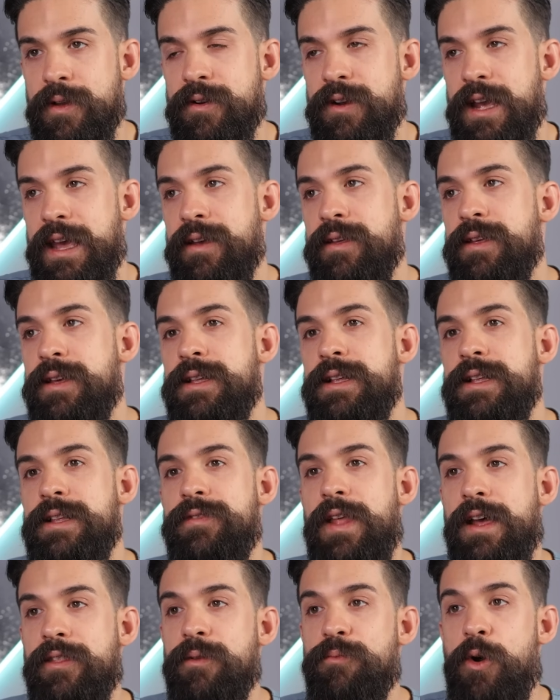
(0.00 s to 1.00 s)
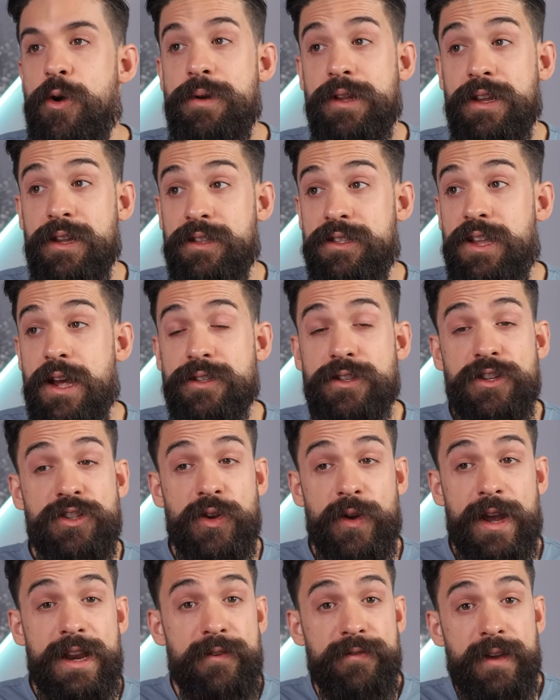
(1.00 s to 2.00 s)
Okay. Now at the moment it doesn't
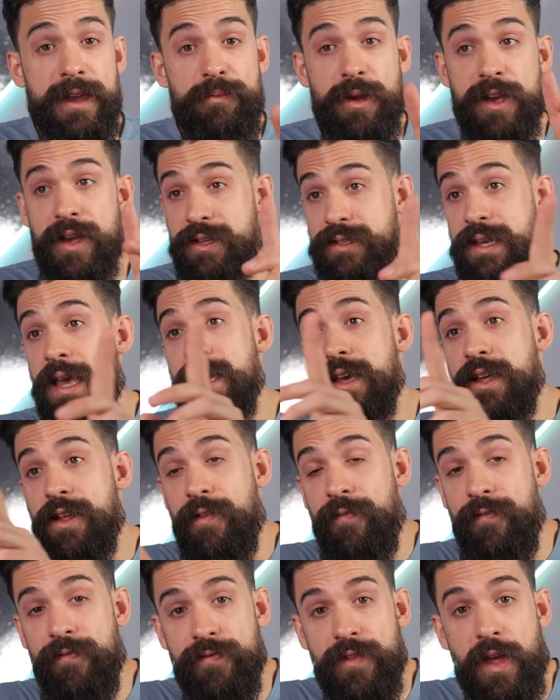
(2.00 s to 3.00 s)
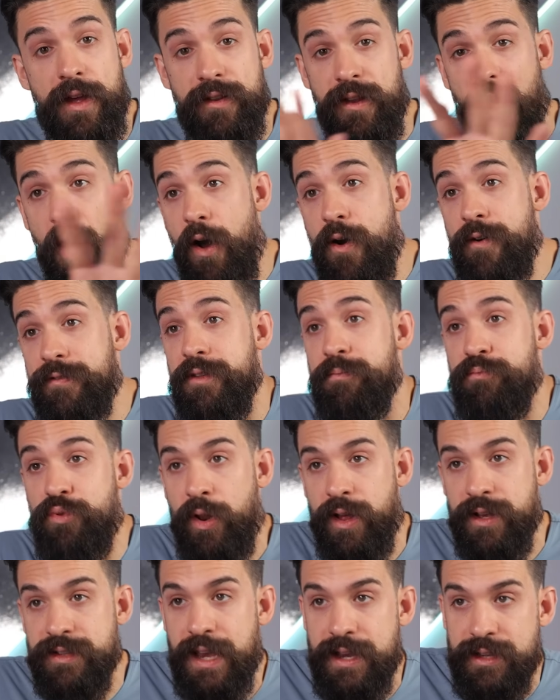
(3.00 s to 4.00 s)
show anything because none of the
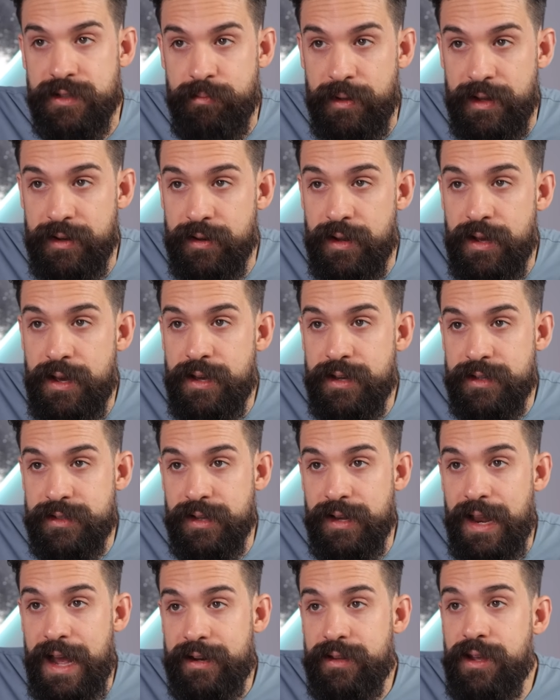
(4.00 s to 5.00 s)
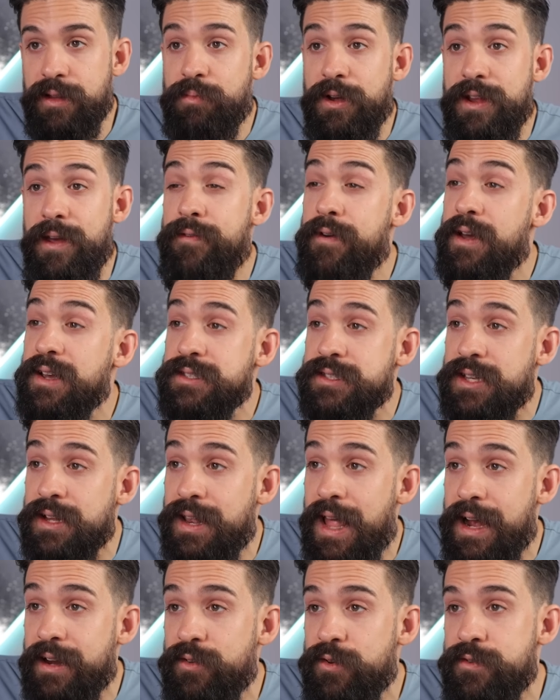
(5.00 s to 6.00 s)
products has been selected. But if I
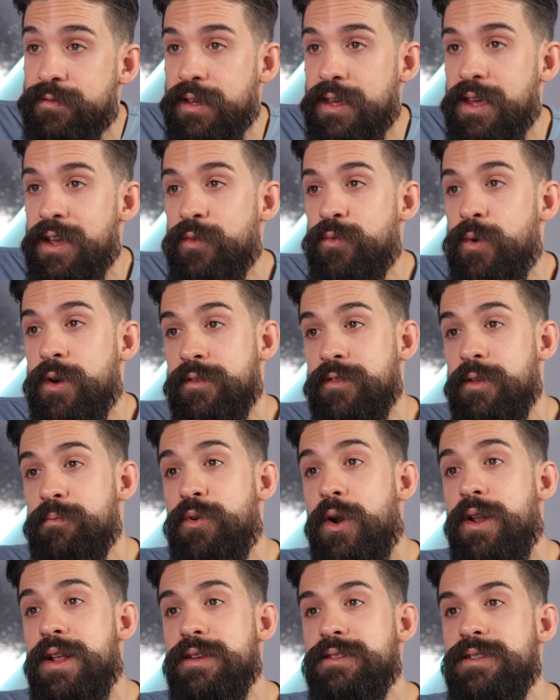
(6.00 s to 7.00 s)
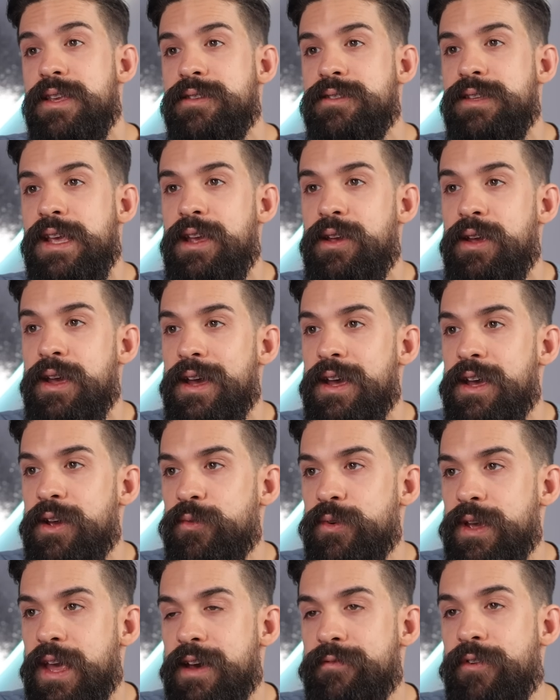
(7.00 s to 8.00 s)
select over here one of the products, you see
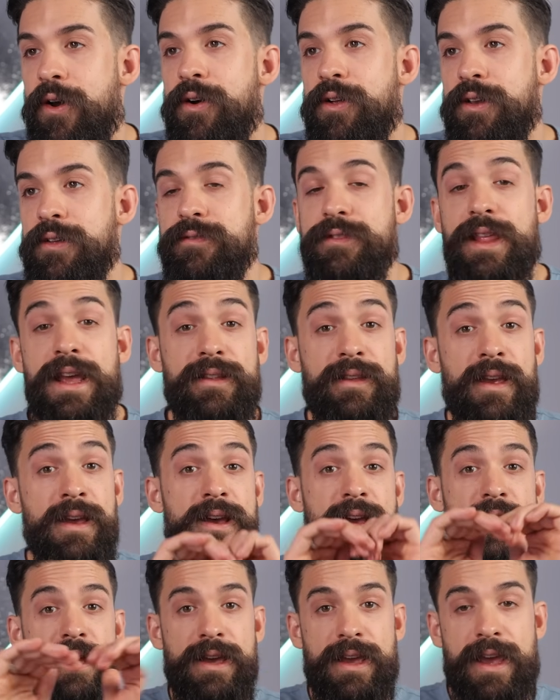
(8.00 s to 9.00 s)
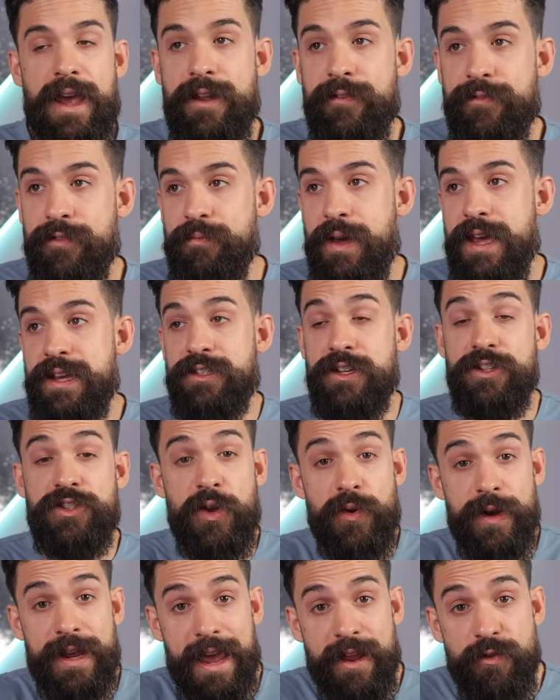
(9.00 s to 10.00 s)
we have all of that information
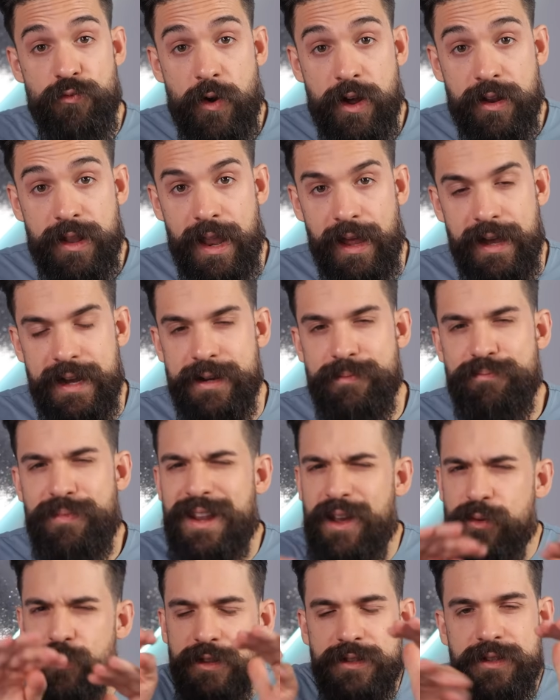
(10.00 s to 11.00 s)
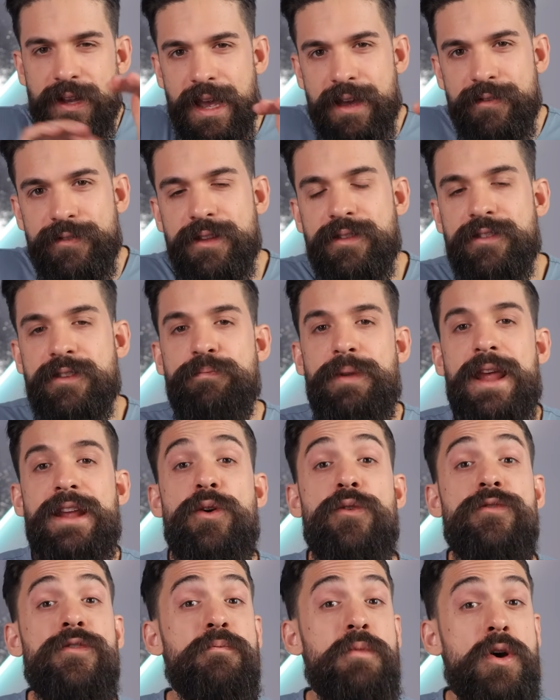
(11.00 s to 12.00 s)
showing in one line. But I want to have it split
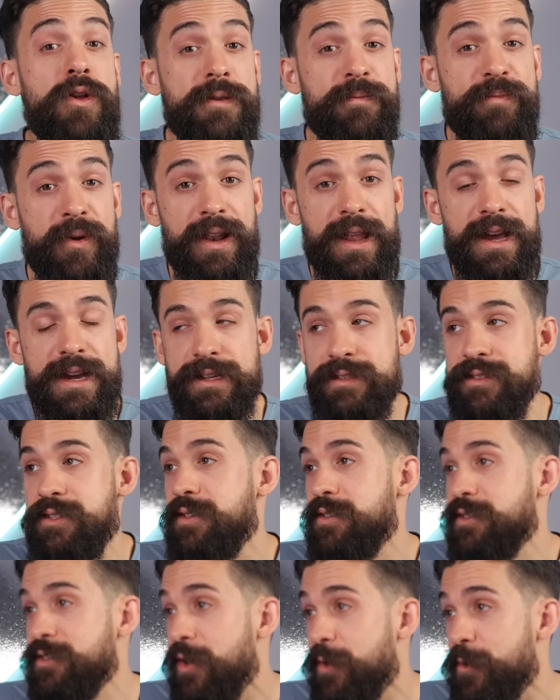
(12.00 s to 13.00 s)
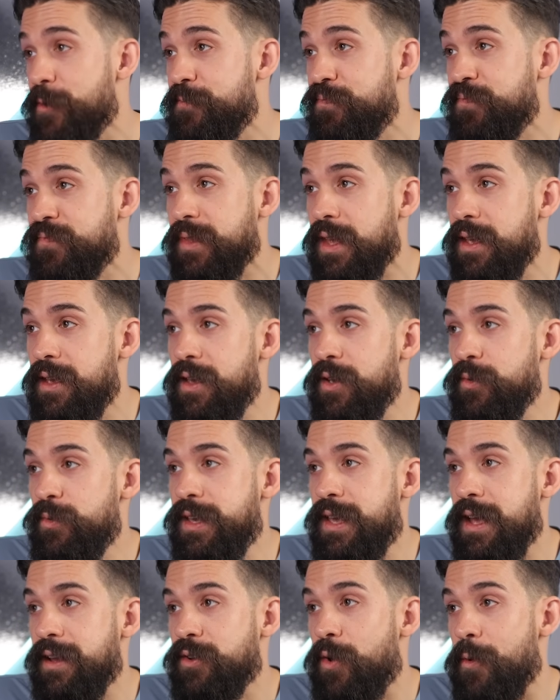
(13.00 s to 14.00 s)
over multiple lines. So we
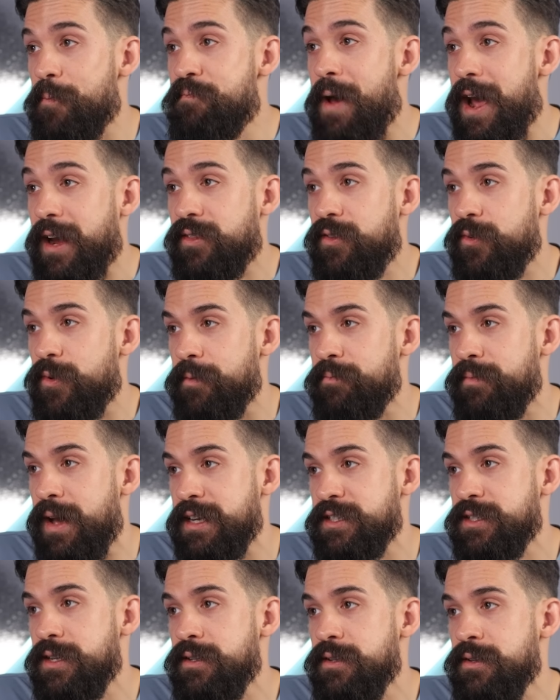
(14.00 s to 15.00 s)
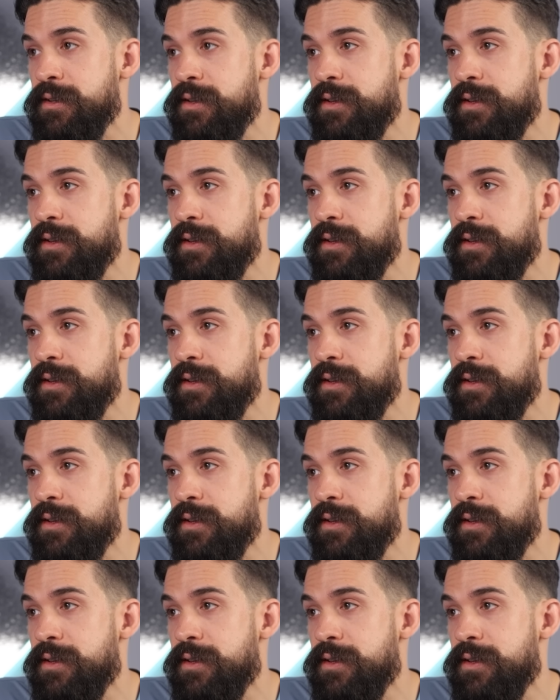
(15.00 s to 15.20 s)
can go back to our measure.